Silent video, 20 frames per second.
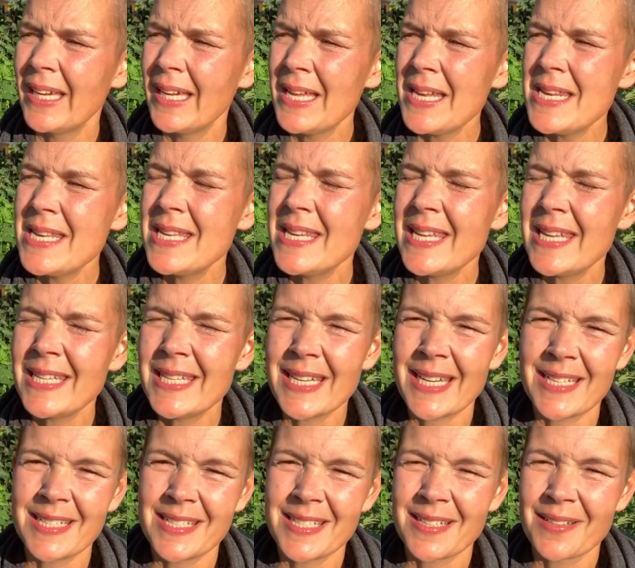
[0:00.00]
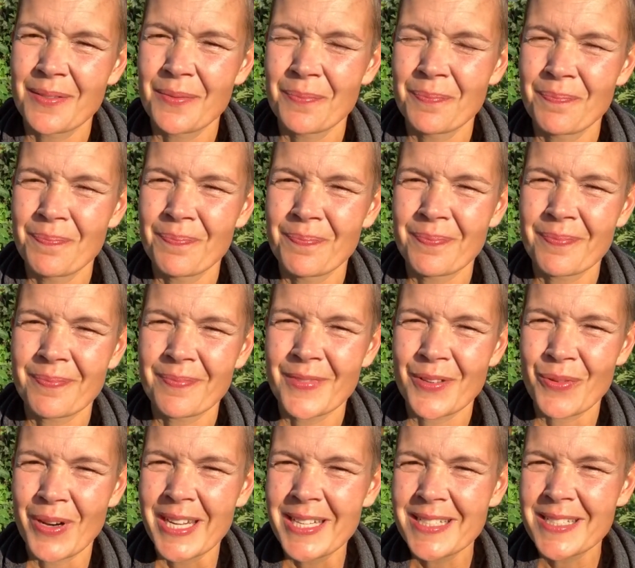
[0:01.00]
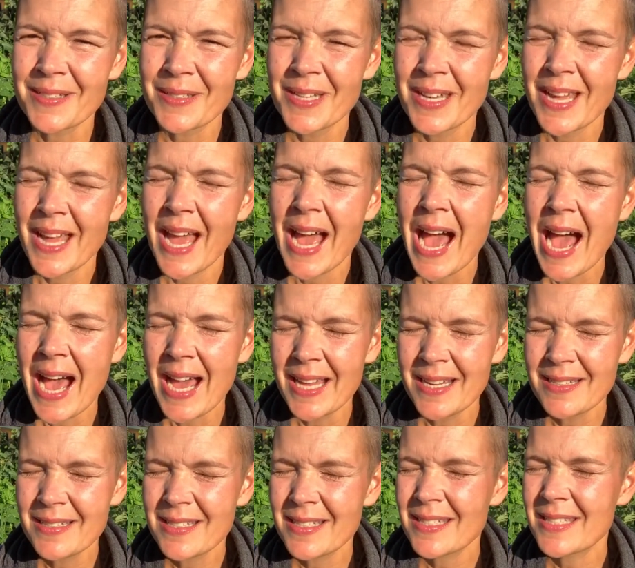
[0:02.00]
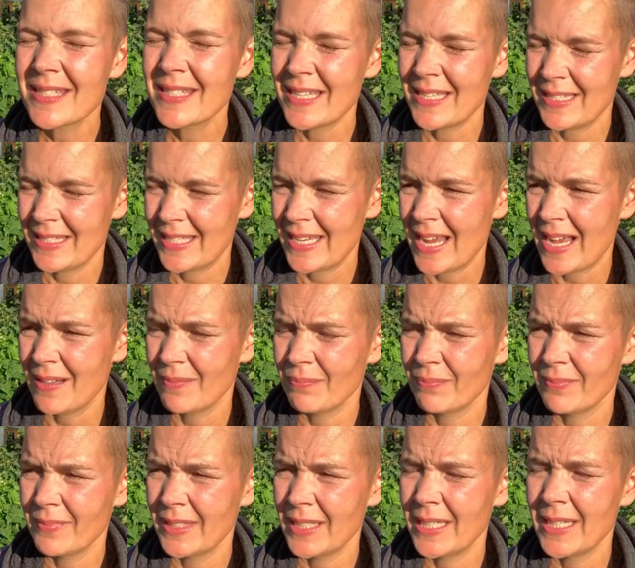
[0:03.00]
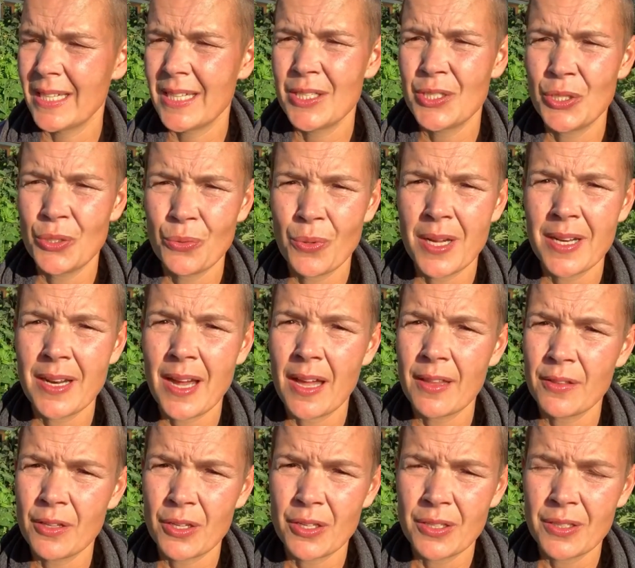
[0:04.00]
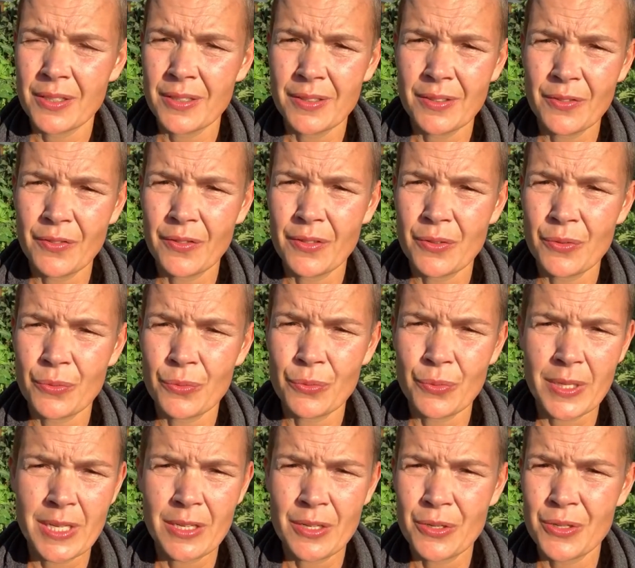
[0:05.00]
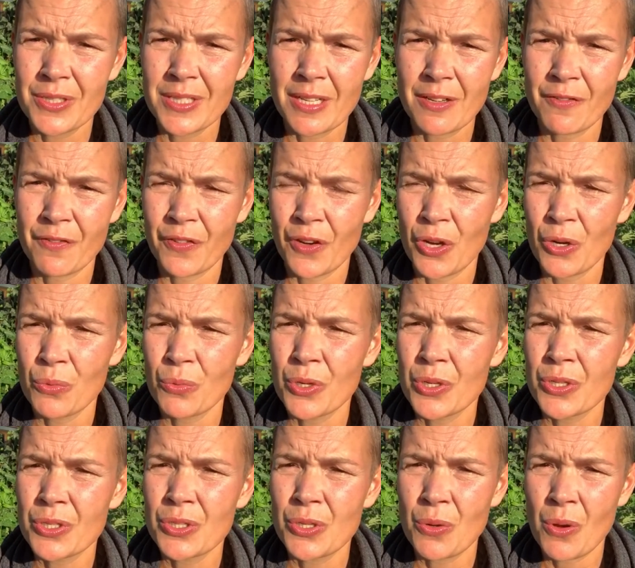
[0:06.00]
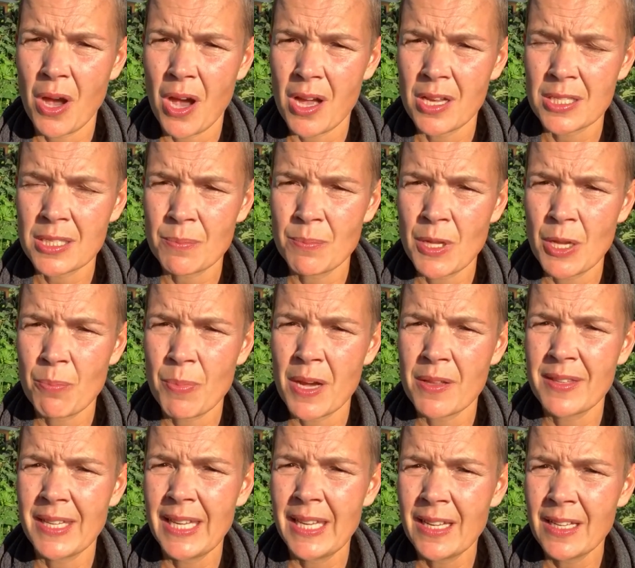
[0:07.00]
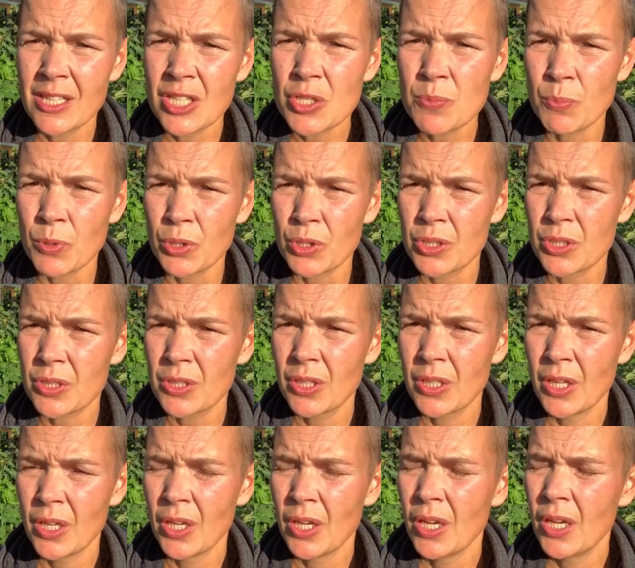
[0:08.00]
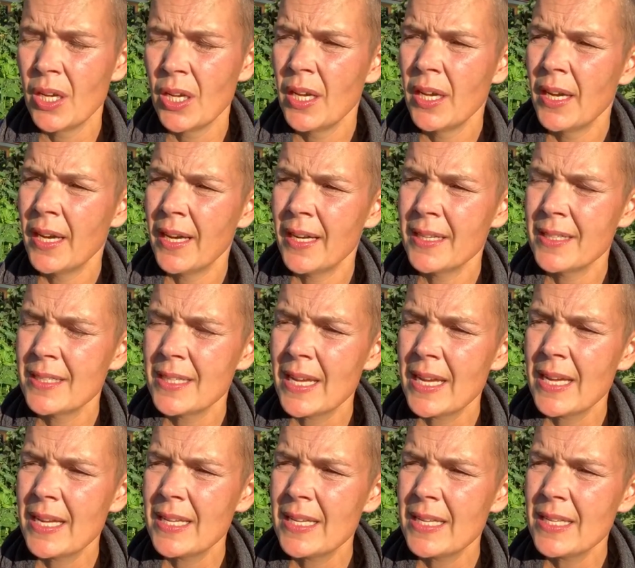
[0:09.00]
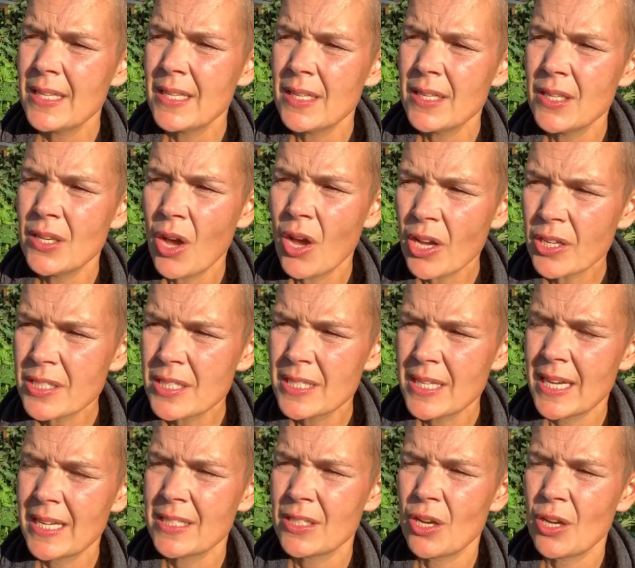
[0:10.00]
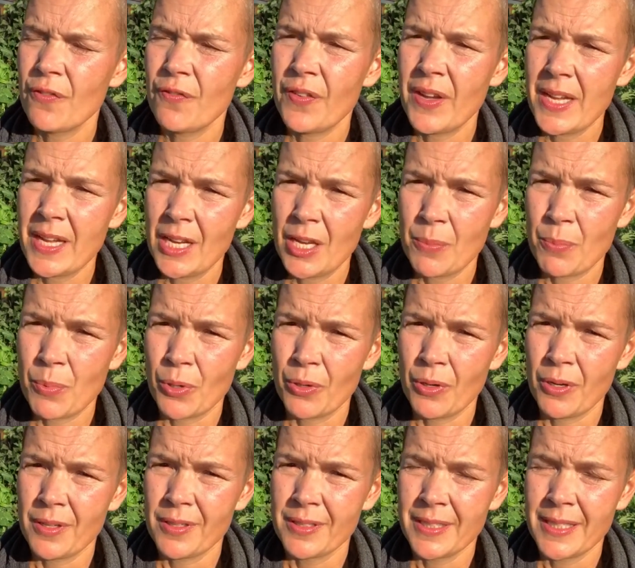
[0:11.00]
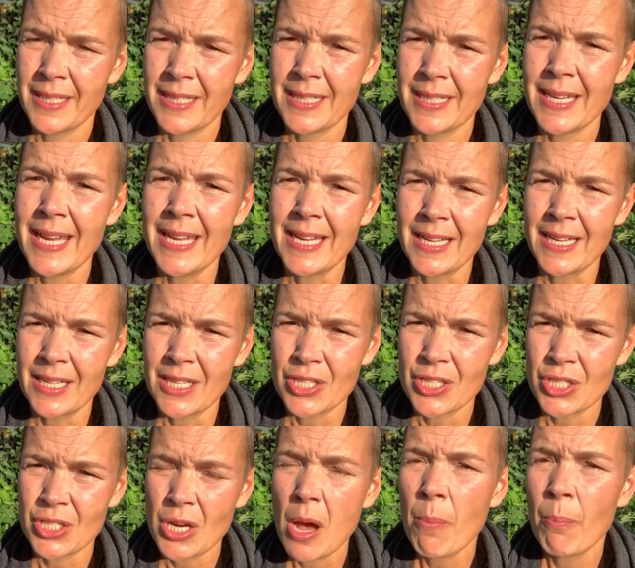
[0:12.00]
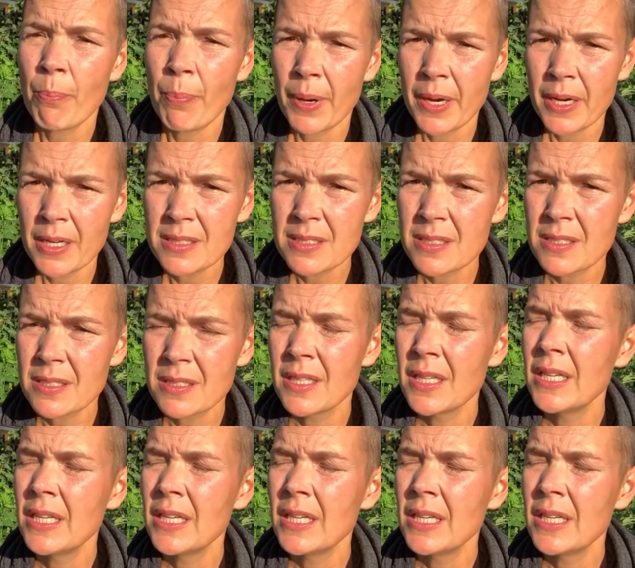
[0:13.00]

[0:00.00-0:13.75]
needed, right? And Cynthia, you and other readers and followers, you ask me about the English books, and not yet available in English, but